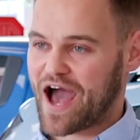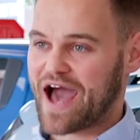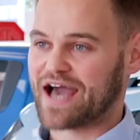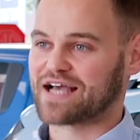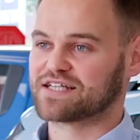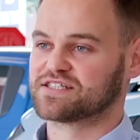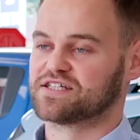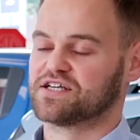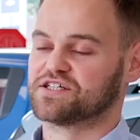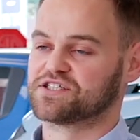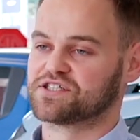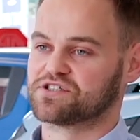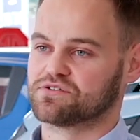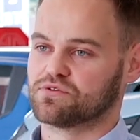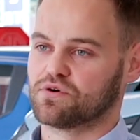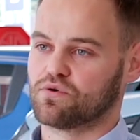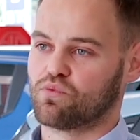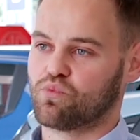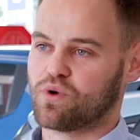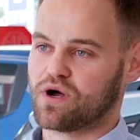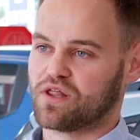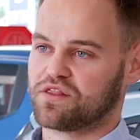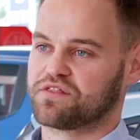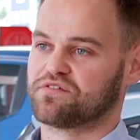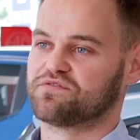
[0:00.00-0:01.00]
access to a
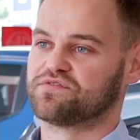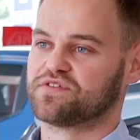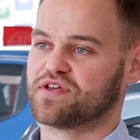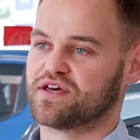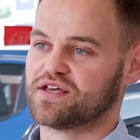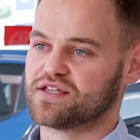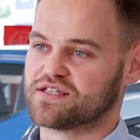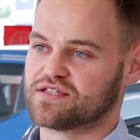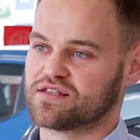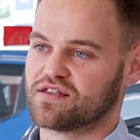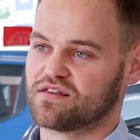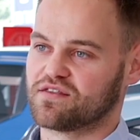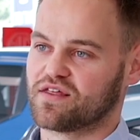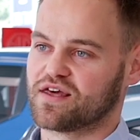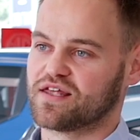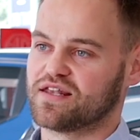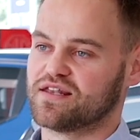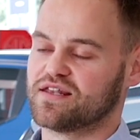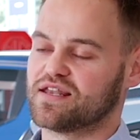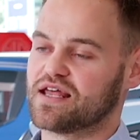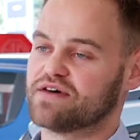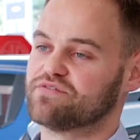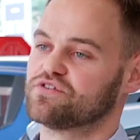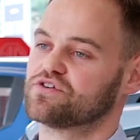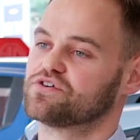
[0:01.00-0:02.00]
wealth of data that they
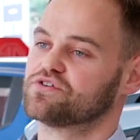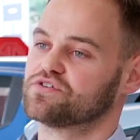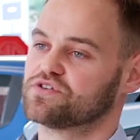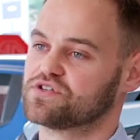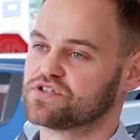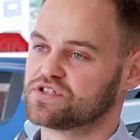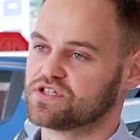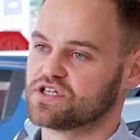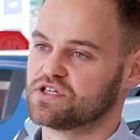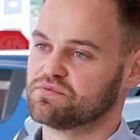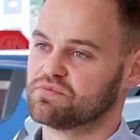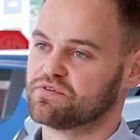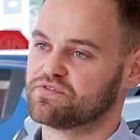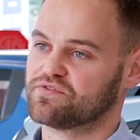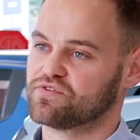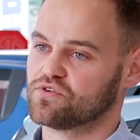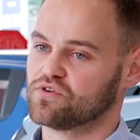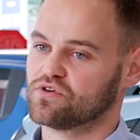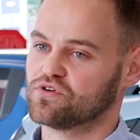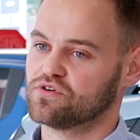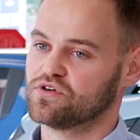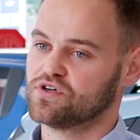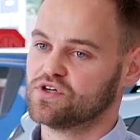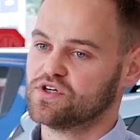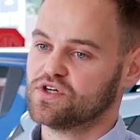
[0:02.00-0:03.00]
never could see
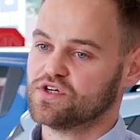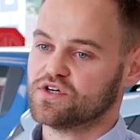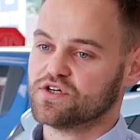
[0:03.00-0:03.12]
before.